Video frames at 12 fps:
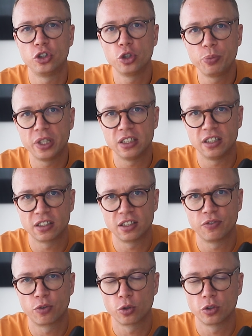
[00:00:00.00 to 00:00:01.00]
to be
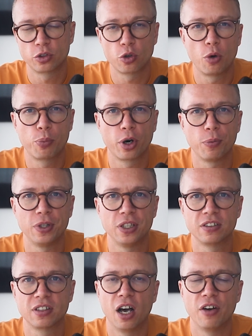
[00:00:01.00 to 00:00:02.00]
addictive for the sole
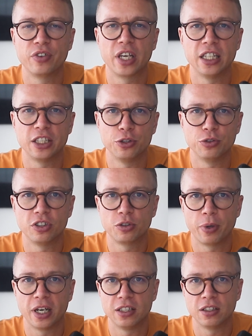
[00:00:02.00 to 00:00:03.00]
purpose of getting you to
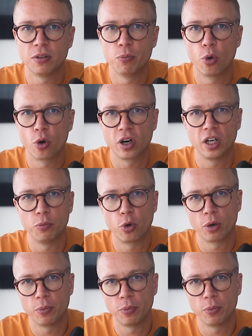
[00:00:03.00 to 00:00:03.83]
spend more and more